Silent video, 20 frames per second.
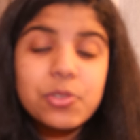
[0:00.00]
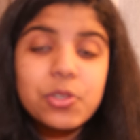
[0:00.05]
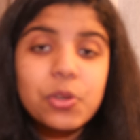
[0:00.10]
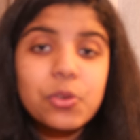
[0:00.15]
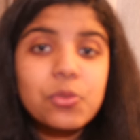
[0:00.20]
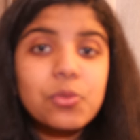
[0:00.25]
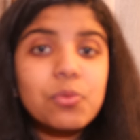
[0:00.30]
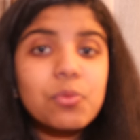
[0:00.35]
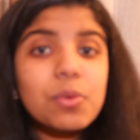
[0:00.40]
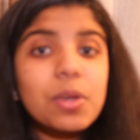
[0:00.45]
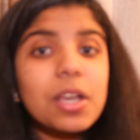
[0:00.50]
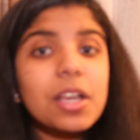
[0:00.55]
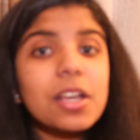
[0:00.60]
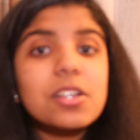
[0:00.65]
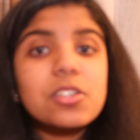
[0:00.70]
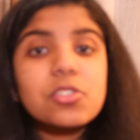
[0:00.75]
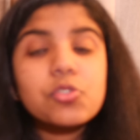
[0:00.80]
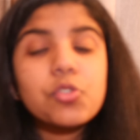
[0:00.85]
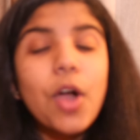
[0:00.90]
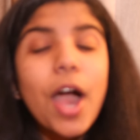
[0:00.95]
So
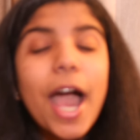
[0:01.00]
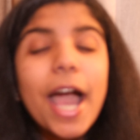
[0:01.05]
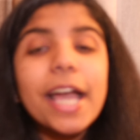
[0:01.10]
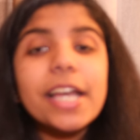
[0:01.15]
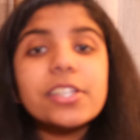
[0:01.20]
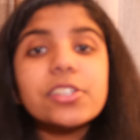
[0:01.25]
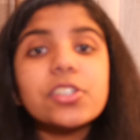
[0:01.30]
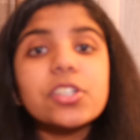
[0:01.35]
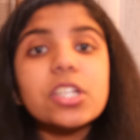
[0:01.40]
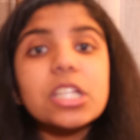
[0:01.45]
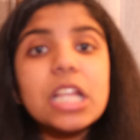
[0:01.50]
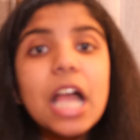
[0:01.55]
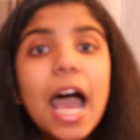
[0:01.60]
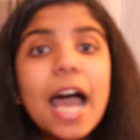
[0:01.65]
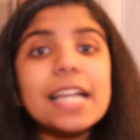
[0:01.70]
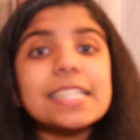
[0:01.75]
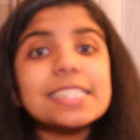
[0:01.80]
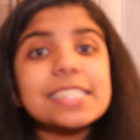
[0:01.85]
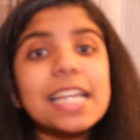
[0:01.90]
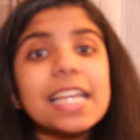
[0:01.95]
try to
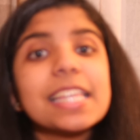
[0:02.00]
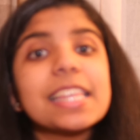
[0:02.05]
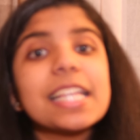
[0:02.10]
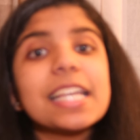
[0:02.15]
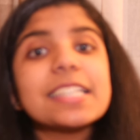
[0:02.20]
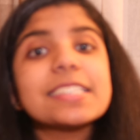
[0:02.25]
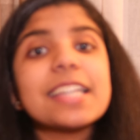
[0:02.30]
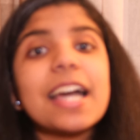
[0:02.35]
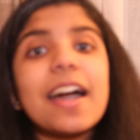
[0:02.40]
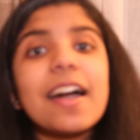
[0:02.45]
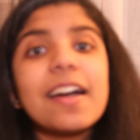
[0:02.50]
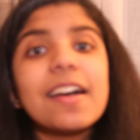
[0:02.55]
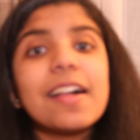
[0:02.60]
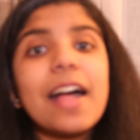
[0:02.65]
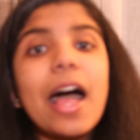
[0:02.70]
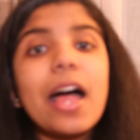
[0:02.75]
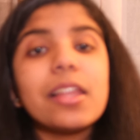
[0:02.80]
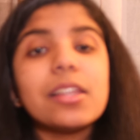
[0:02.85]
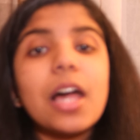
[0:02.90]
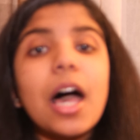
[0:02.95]
not say things out
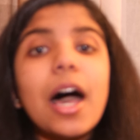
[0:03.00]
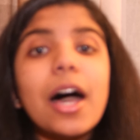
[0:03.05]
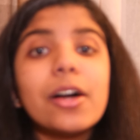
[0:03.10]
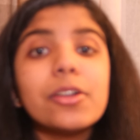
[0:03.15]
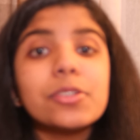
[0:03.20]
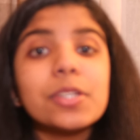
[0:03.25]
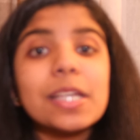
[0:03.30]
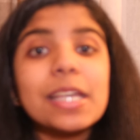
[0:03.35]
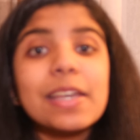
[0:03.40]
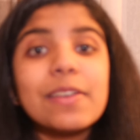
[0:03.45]
loud,